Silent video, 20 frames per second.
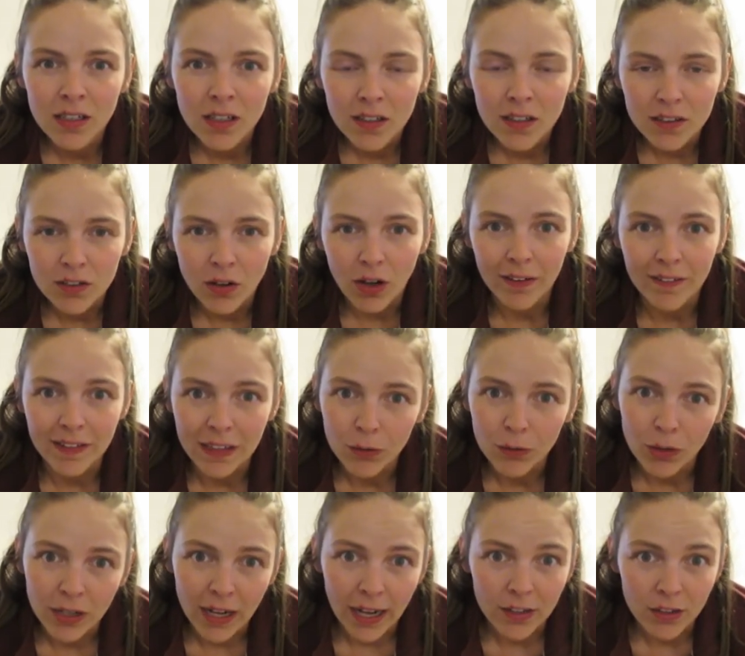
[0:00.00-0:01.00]
So I'll link
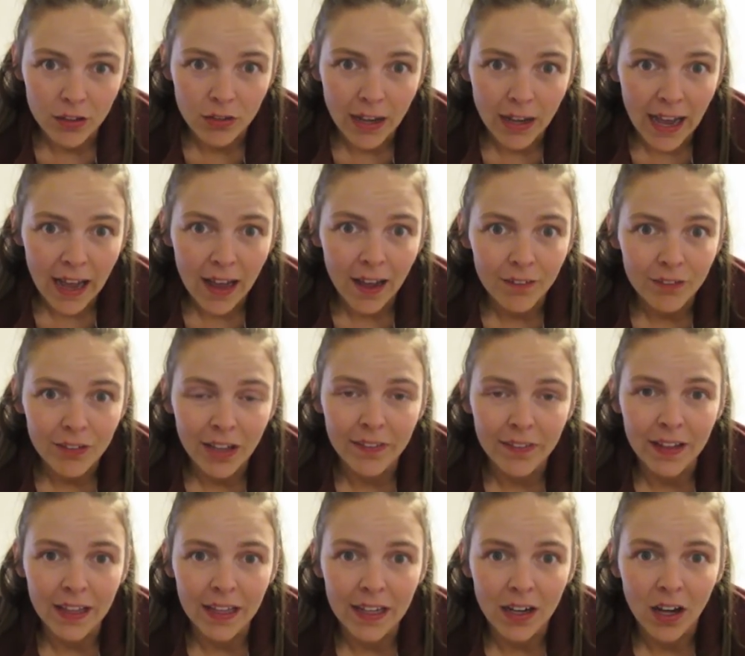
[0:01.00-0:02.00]
what I do have, and
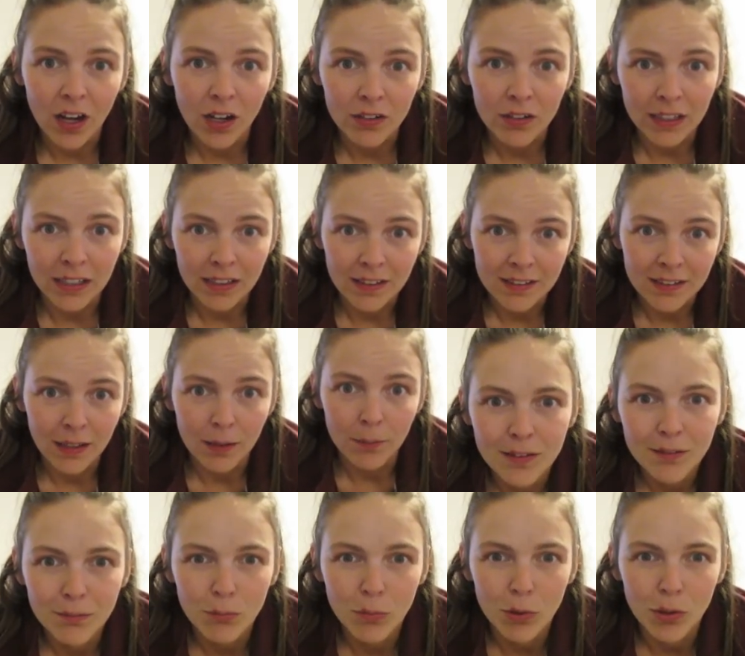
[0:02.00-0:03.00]
then I'll link some
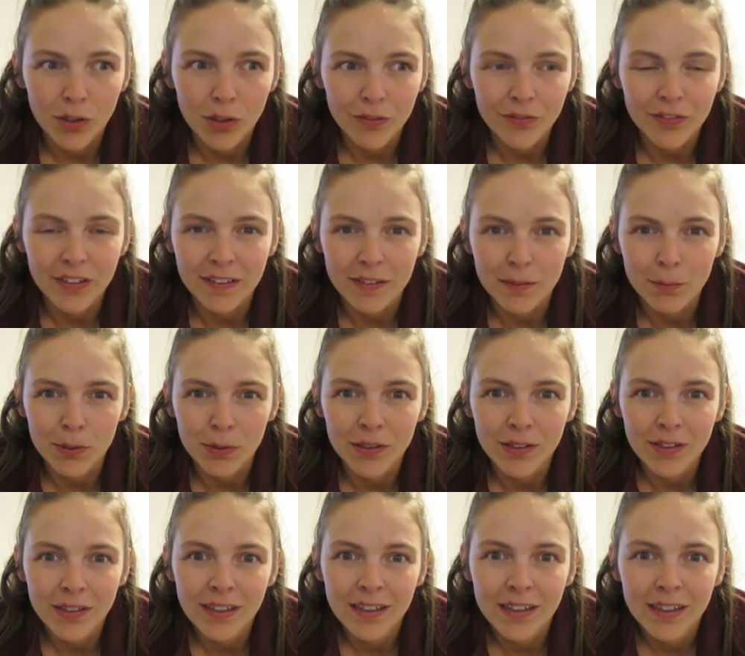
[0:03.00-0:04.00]
more feasible